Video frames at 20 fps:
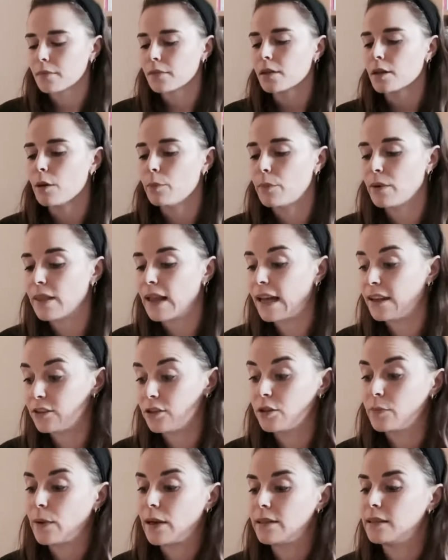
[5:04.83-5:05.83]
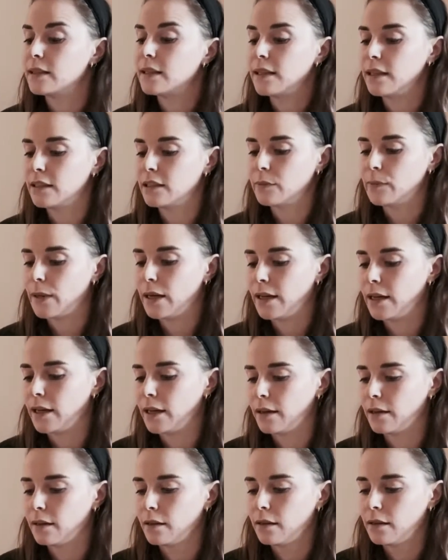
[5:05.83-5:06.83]
but that's just basically
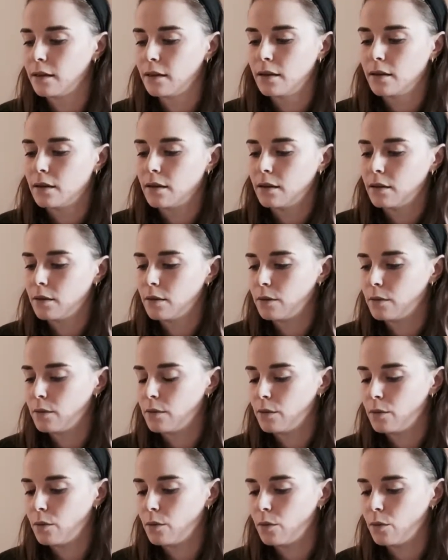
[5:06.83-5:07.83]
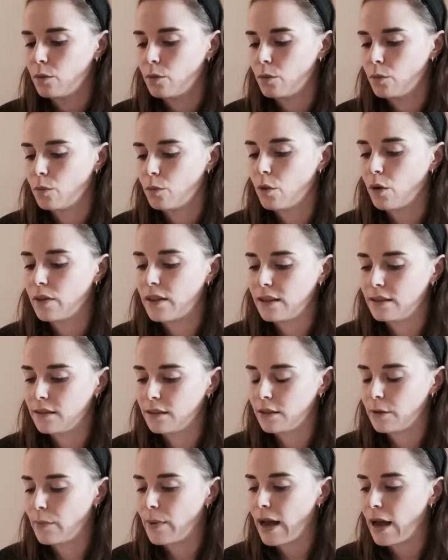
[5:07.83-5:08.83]
explaining what this is
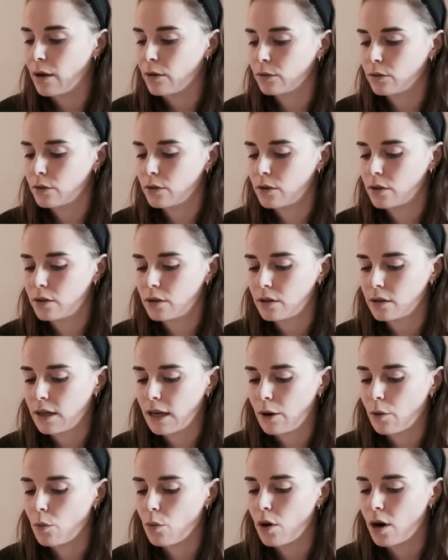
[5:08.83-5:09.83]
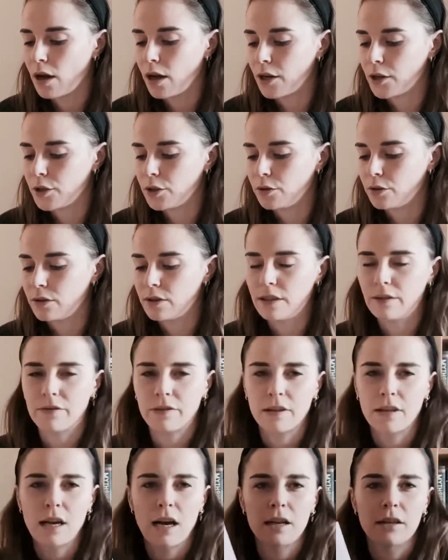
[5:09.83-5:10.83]
about and why I use
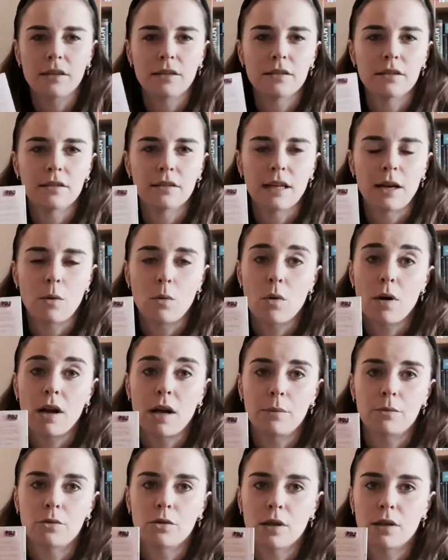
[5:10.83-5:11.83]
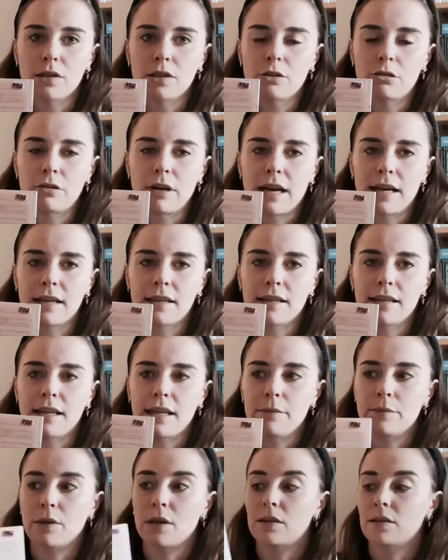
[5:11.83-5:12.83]
different colours and why I'm trying to track
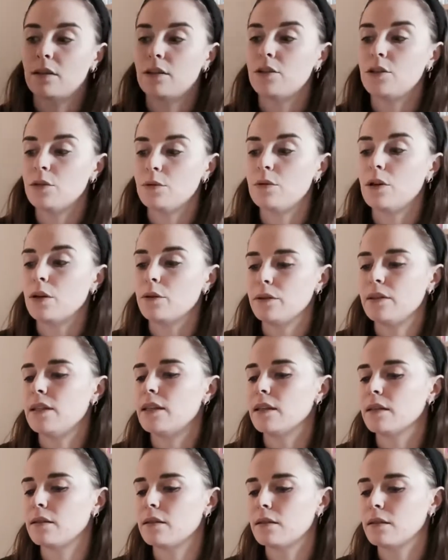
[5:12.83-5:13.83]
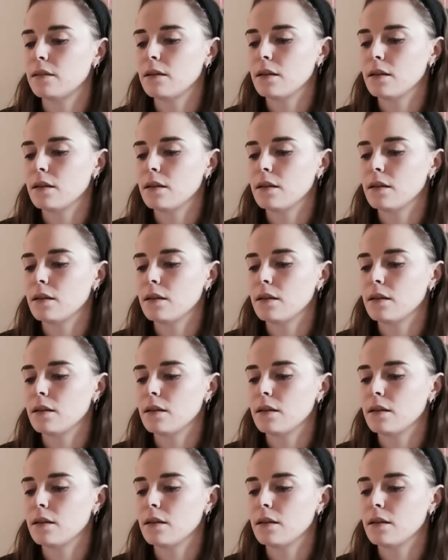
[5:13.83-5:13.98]
it, because I do notice